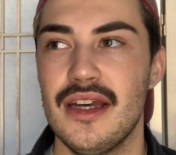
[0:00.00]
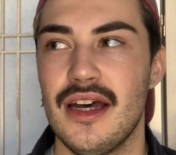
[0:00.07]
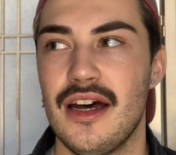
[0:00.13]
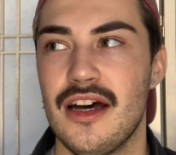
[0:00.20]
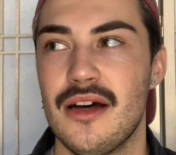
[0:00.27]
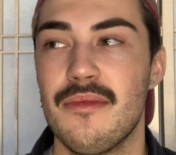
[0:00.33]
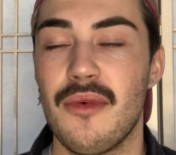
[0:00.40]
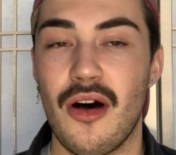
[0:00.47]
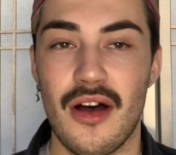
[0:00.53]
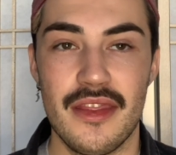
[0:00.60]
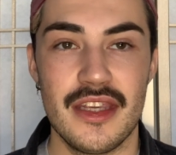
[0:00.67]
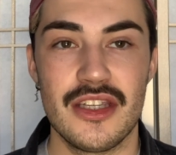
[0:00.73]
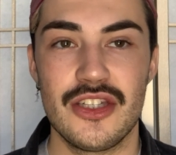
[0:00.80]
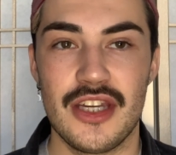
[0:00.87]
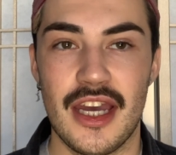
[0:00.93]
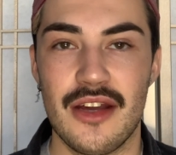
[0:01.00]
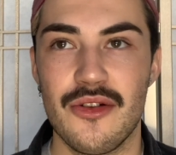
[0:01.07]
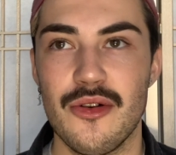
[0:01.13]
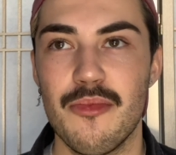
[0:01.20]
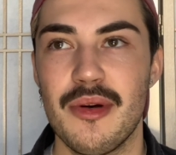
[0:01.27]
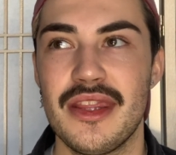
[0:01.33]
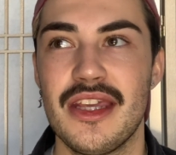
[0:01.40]
On this
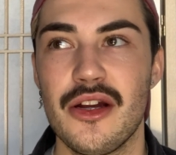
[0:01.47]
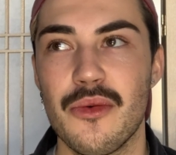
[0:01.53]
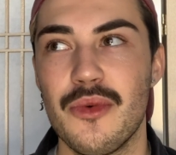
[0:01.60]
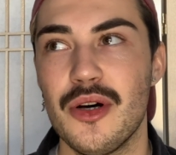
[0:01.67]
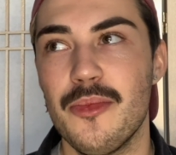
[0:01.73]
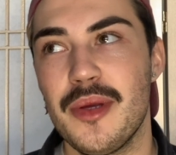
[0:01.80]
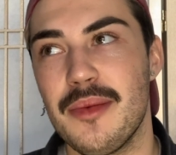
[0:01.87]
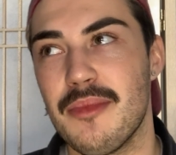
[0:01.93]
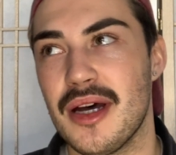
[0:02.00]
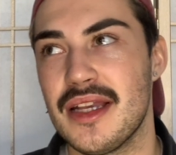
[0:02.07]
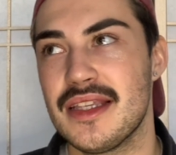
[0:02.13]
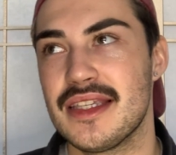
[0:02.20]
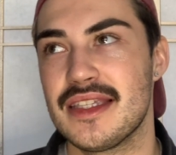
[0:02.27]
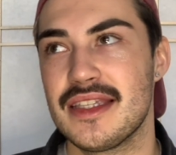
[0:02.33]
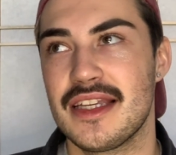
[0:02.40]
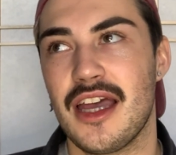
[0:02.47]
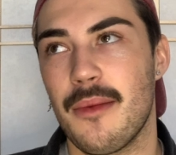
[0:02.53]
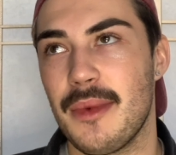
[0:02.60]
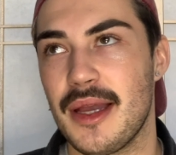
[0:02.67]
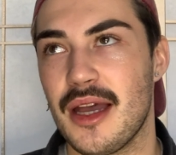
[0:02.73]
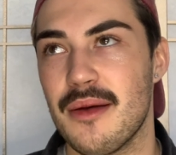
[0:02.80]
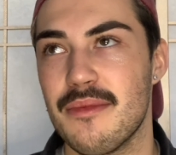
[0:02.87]
channel, but there will be months
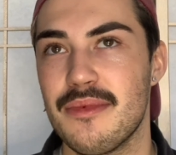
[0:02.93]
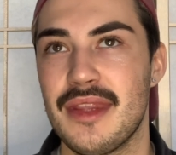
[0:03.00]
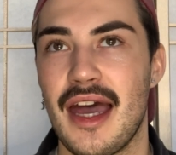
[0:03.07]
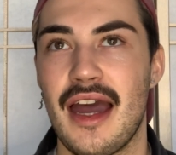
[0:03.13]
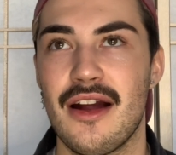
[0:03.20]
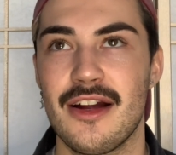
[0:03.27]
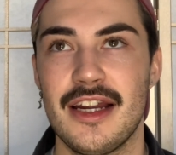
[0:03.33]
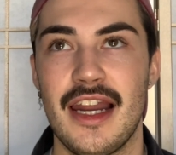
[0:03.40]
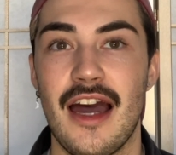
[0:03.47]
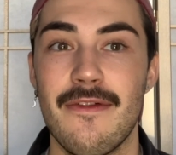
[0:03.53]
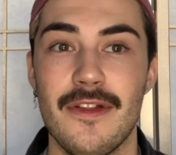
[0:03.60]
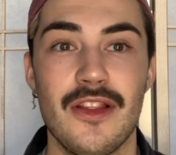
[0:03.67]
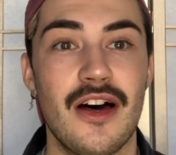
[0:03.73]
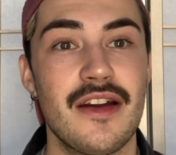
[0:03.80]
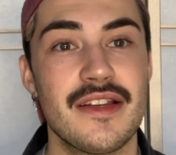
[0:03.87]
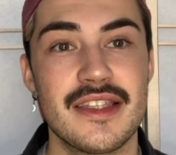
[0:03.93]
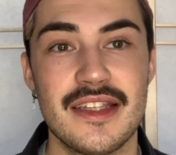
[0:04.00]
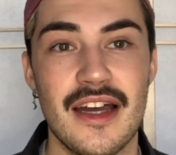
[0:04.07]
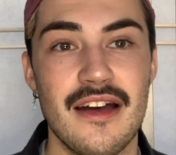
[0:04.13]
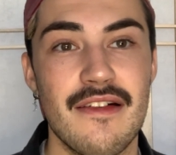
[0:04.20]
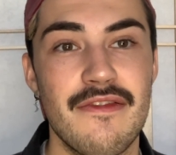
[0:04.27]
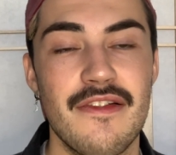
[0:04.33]
coming up that are going to have a lot of
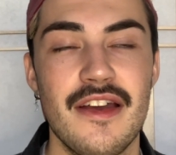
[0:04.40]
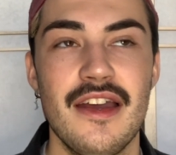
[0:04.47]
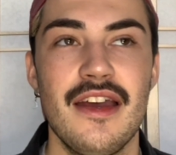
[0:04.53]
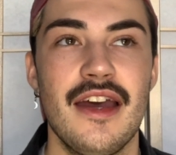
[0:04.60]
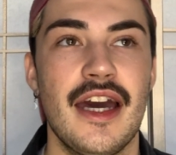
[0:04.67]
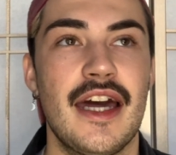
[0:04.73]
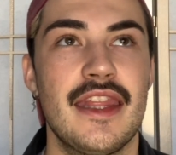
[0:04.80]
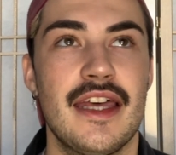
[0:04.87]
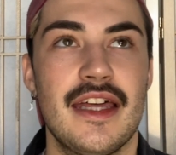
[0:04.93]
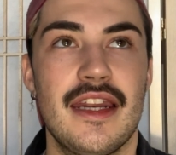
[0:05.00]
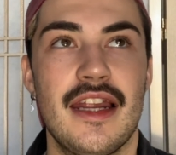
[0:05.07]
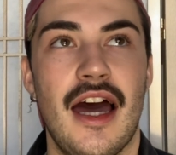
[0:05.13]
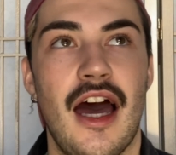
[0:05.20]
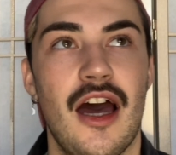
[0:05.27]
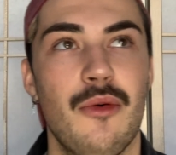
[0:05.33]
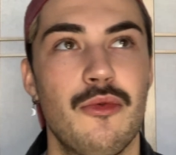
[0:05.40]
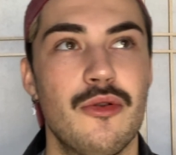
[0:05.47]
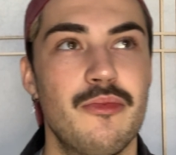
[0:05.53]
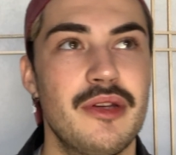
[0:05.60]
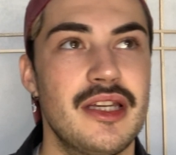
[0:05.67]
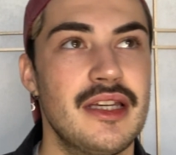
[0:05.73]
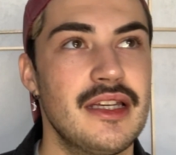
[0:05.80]
stuff, and then I will
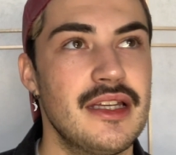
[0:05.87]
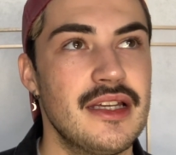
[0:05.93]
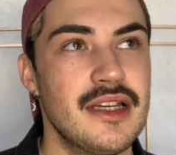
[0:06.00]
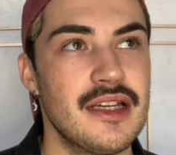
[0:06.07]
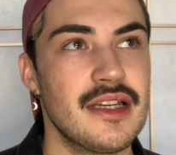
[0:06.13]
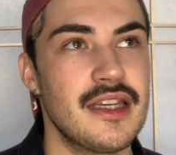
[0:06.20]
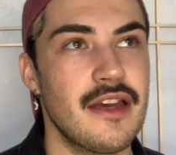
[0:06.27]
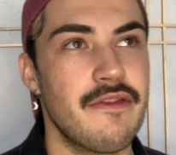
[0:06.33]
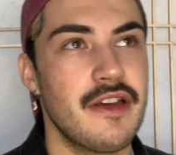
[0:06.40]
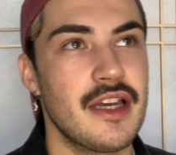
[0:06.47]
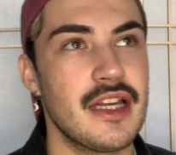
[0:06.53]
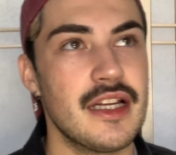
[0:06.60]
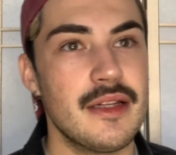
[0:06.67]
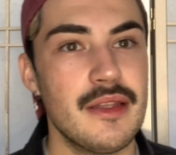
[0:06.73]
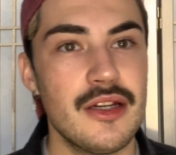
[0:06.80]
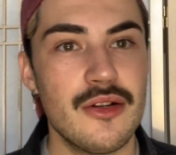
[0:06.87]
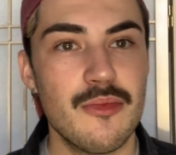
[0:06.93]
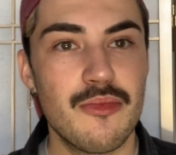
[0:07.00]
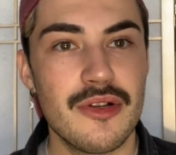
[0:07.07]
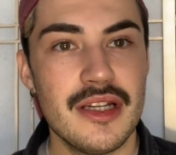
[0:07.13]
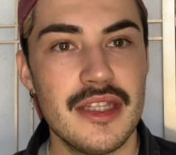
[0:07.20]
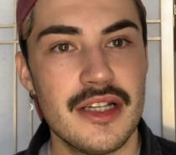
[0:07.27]
be giving it a little
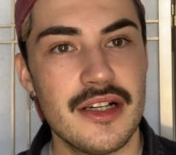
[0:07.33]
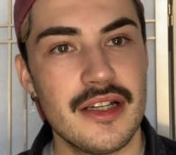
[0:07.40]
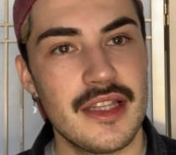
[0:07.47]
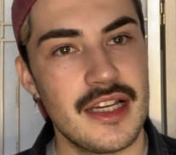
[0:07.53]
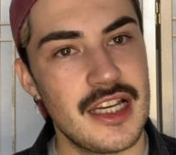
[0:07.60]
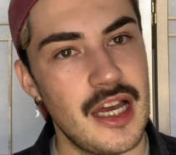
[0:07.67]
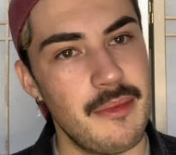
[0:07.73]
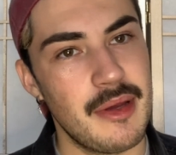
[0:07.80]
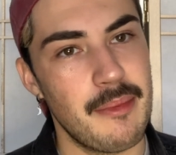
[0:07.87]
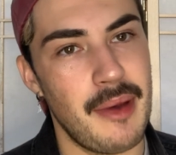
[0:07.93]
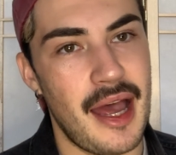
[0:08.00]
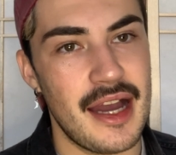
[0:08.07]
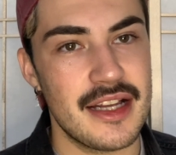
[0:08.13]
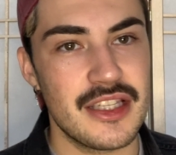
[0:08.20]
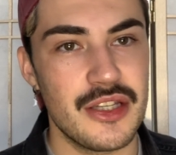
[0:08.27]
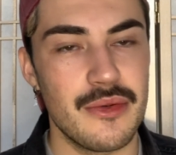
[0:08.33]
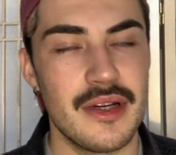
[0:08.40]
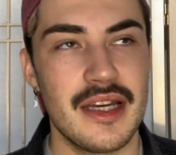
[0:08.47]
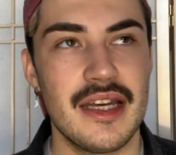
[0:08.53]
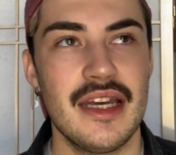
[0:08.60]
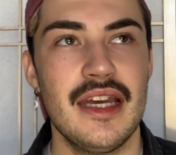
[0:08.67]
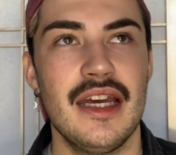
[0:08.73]
breather and then coming back to
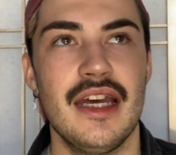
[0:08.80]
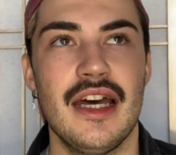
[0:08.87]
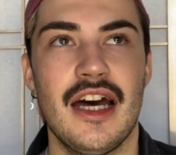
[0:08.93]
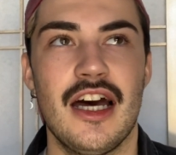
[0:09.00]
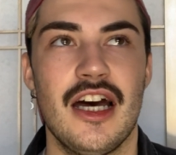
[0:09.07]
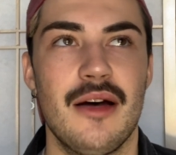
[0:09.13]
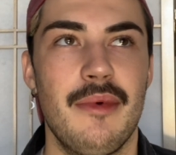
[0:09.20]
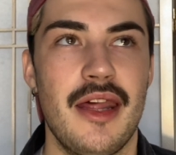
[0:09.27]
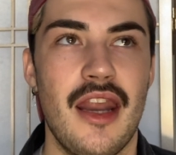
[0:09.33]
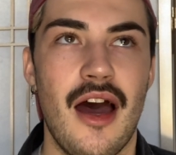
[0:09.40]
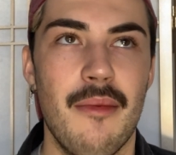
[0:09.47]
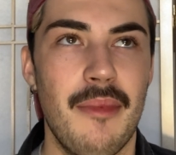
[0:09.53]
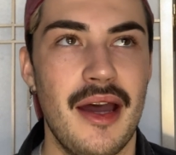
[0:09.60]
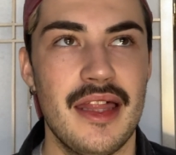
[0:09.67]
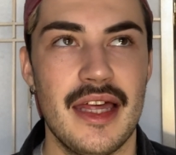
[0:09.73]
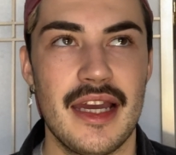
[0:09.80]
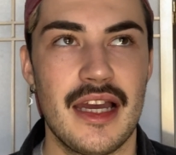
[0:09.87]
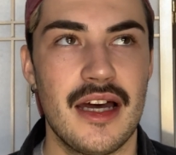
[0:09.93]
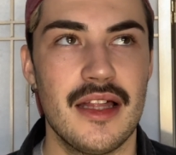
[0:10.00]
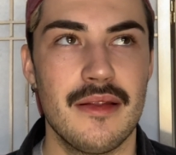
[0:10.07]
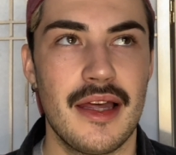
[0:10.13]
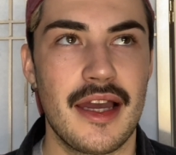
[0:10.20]
it, and not by like
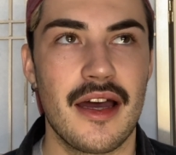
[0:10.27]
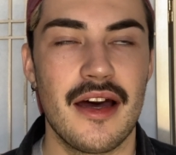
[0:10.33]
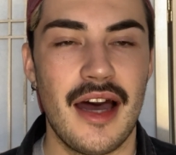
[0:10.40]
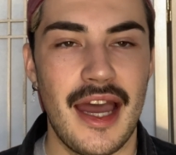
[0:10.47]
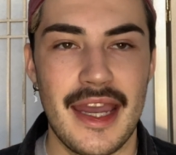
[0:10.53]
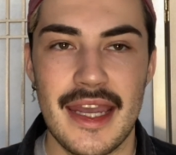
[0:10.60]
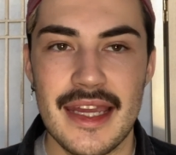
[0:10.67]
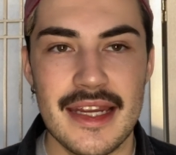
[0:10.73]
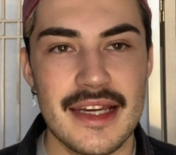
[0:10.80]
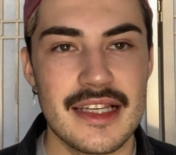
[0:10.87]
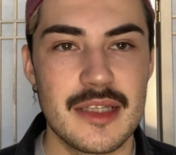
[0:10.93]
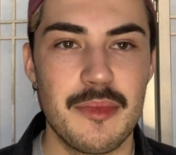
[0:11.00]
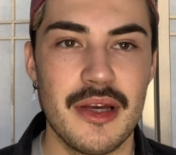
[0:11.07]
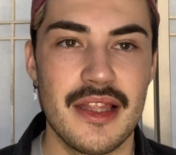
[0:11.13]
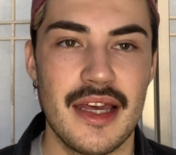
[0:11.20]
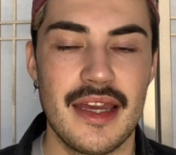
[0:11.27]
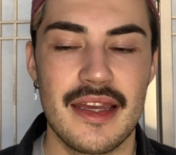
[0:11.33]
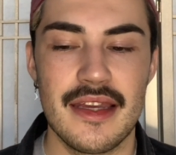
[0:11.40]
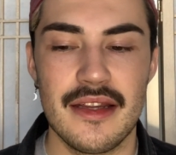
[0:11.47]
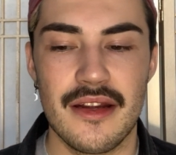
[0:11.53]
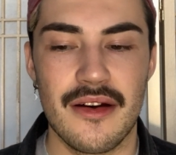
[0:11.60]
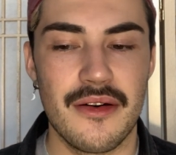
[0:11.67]
a hiatus, but
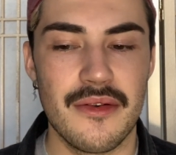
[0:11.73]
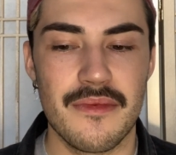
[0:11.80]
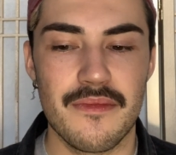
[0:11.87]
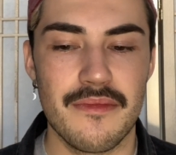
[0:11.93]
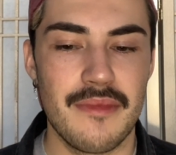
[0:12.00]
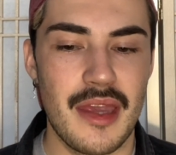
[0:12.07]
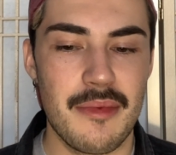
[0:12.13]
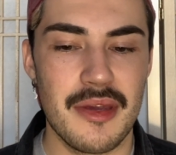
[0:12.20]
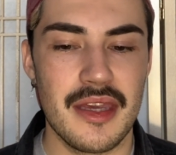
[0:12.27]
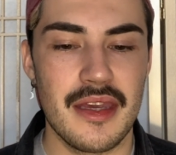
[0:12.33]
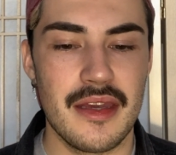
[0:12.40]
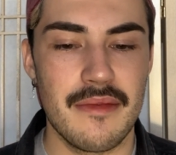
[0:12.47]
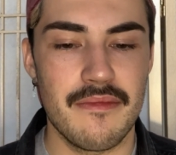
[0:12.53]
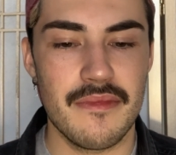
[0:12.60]
like, you know, maybe